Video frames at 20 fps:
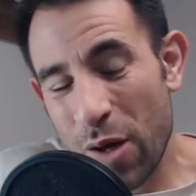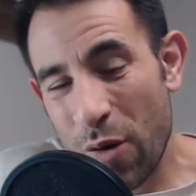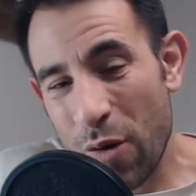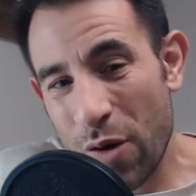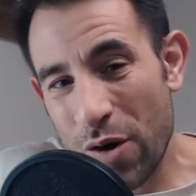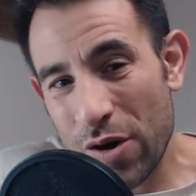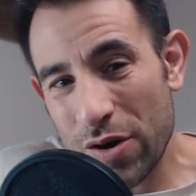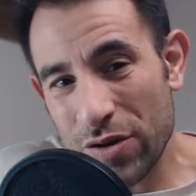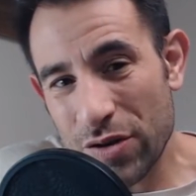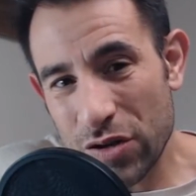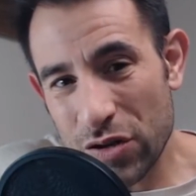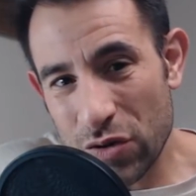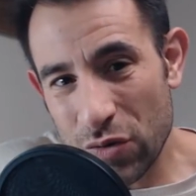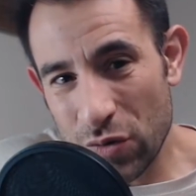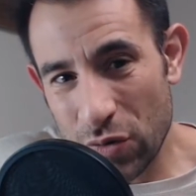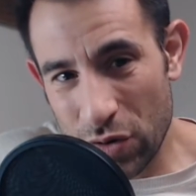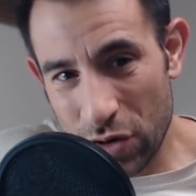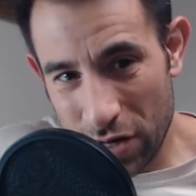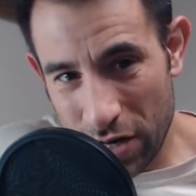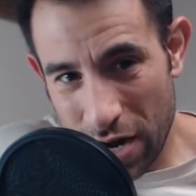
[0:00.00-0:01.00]
on
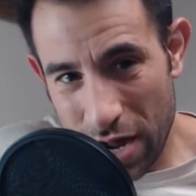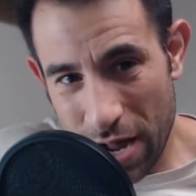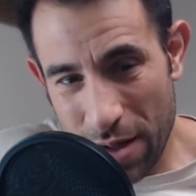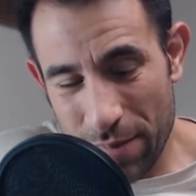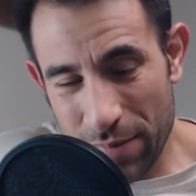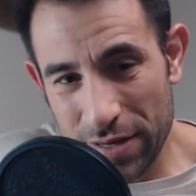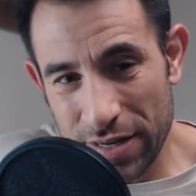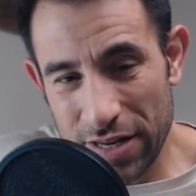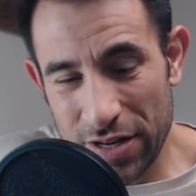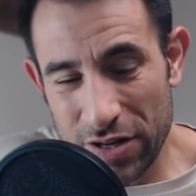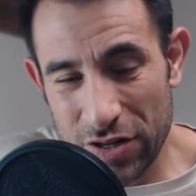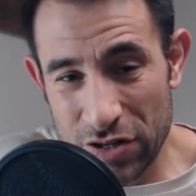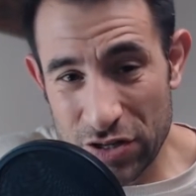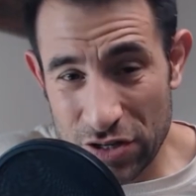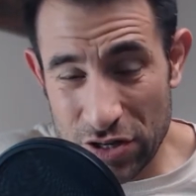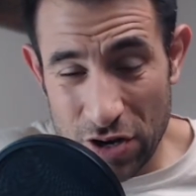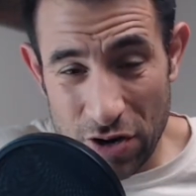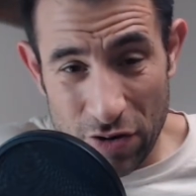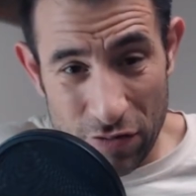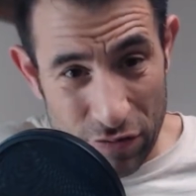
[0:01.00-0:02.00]
your
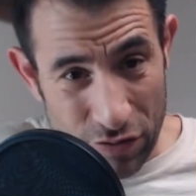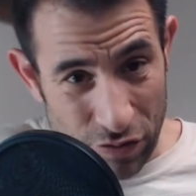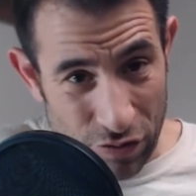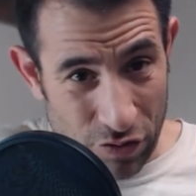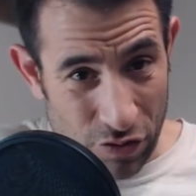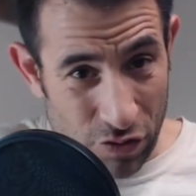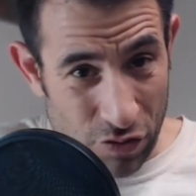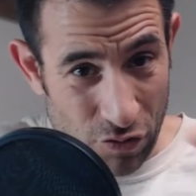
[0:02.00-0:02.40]
combination of your